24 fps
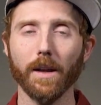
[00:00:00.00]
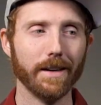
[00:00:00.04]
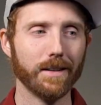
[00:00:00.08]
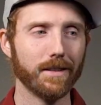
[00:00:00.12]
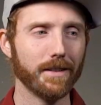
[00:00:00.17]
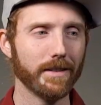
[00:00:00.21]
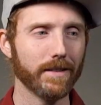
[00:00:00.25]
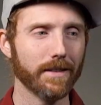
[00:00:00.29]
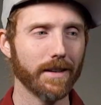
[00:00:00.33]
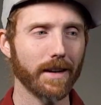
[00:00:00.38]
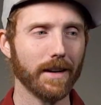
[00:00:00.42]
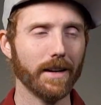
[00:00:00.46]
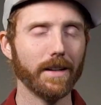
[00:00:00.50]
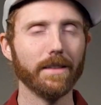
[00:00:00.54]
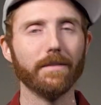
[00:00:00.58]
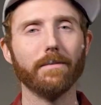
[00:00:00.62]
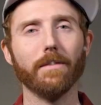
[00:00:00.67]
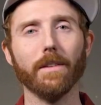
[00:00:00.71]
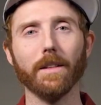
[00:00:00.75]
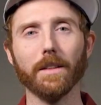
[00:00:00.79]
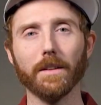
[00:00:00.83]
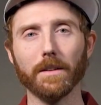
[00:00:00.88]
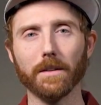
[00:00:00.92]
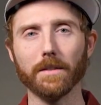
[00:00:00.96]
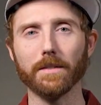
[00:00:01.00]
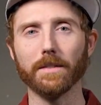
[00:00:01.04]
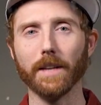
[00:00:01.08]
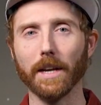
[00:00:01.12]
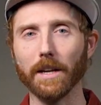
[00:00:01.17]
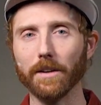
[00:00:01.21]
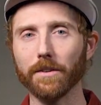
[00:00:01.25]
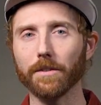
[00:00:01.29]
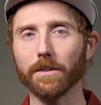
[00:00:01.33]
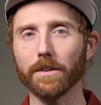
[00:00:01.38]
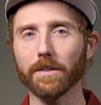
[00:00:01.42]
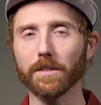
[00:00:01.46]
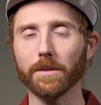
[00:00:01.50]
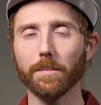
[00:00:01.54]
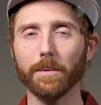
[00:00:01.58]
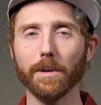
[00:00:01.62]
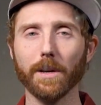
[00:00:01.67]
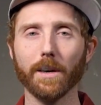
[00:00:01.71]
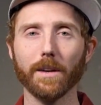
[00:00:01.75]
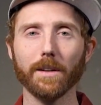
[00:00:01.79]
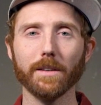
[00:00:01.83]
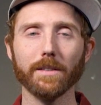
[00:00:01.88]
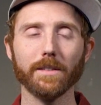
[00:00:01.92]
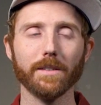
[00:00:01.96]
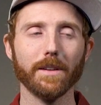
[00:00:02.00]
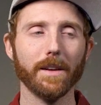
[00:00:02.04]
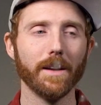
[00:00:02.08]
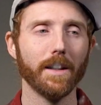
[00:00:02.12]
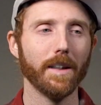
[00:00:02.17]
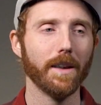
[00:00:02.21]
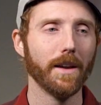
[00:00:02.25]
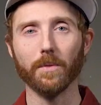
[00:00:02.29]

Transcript: It's just kind of a little dangerous, to be honest.